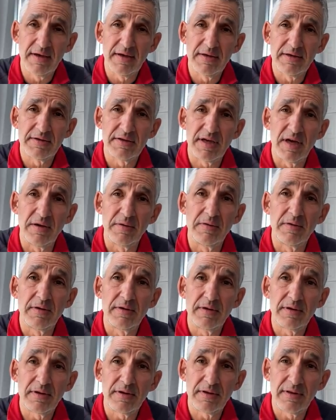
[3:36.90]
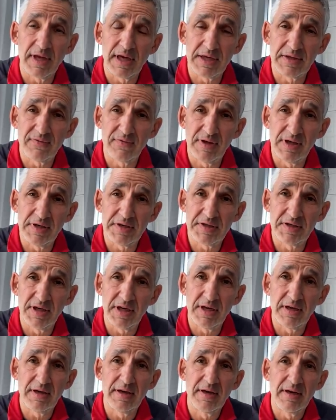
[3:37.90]
So thanks for
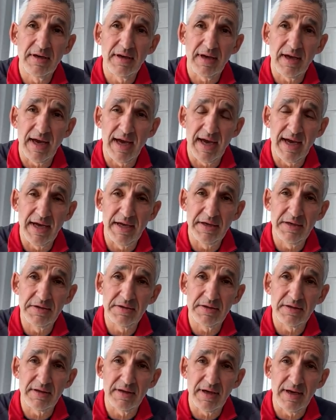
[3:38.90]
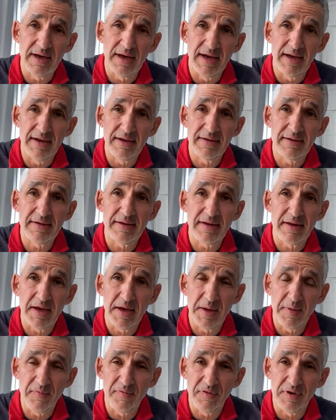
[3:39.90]
listening. And uh,
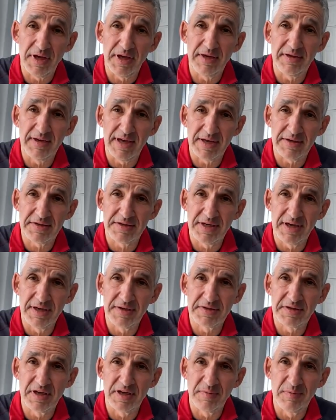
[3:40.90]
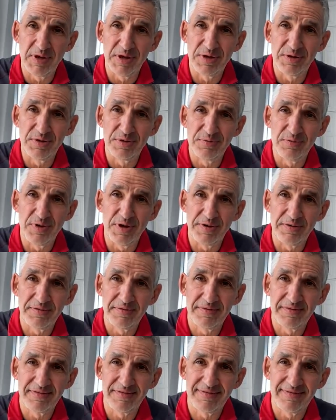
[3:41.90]
hopefully next year is going to be a good one.
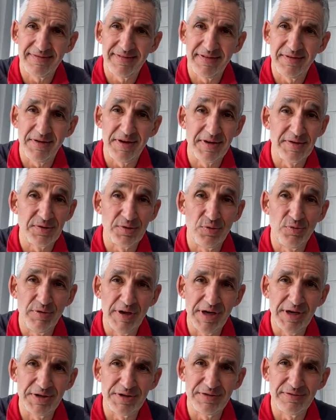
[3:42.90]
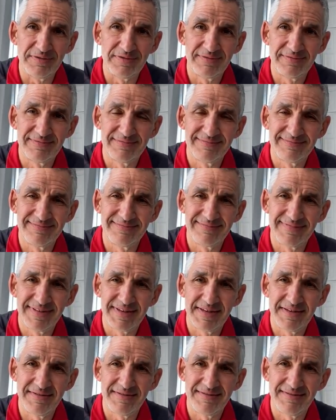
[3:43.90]
It's all relative.
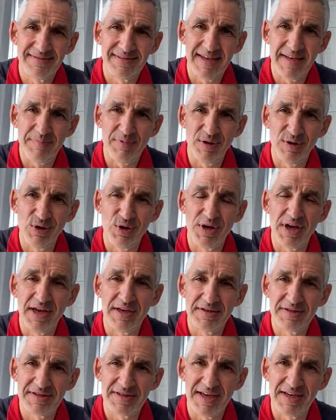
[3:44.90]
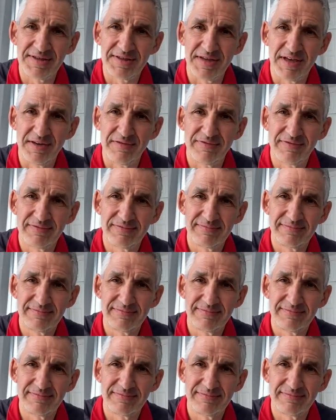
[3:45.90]
Keep on logging, stay safe.